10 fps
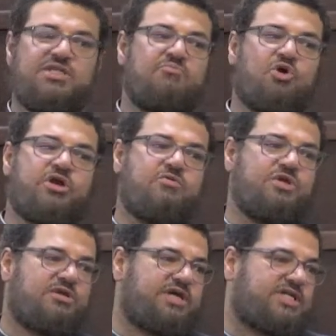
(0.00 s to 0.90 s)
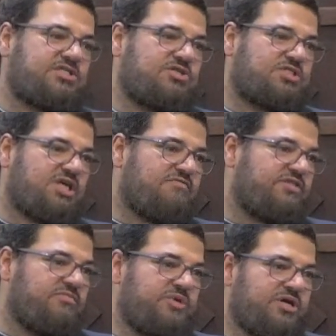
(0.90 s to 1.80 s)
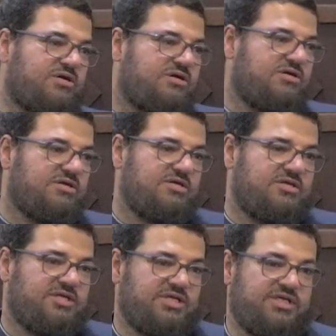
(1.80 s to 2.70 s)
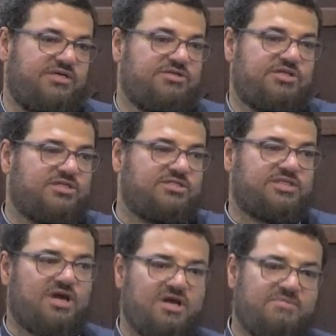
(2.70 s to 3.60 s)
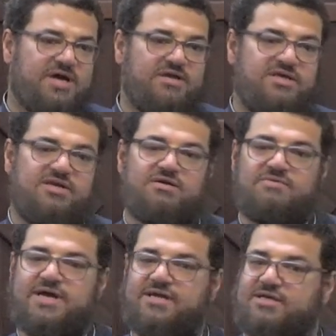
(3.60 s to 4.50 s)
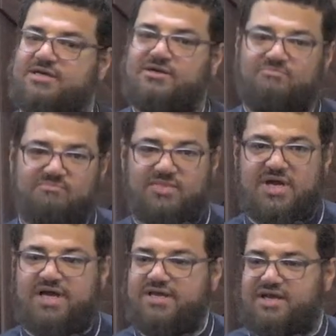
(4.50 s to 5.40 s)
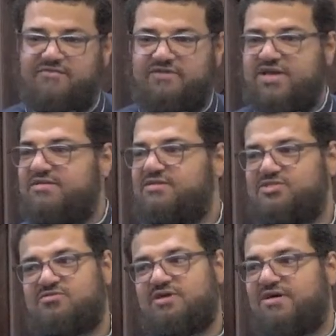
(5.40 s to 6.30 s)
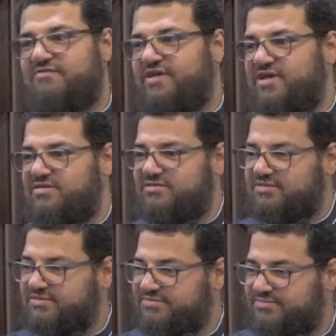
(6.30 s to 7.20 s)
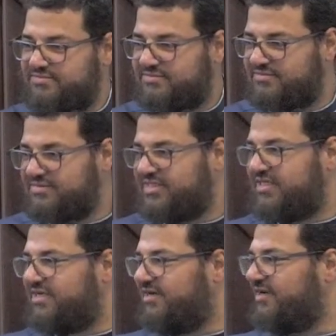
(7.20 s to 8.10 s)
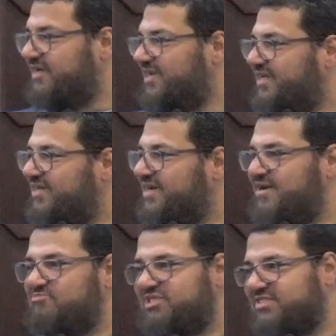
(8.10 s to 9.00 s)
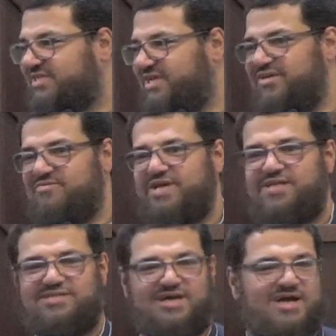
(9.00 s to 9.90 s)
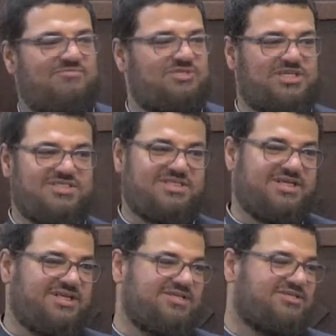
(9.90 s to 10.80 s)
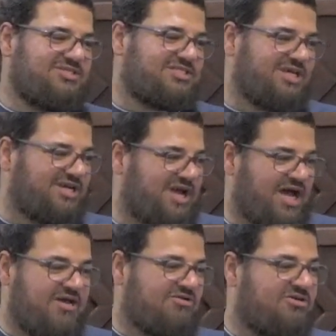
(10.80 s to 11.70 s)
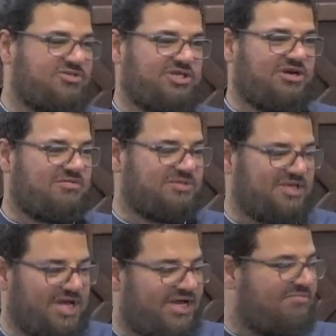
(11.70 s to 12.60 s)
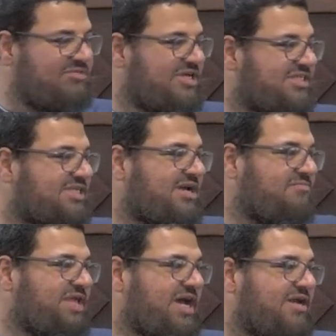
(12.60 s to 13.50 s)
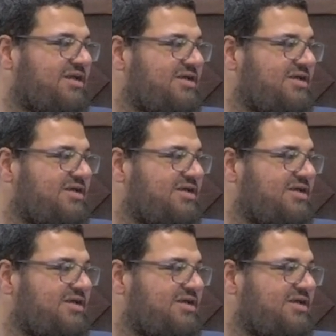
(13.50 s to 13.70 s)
the morning when you look at yourself in the mirror, you don't talk about, you know what, my love handle is going out of hand. You know, I'm just gaining weight. I'm just getting sick. I look terrible. I'm this, I'm that.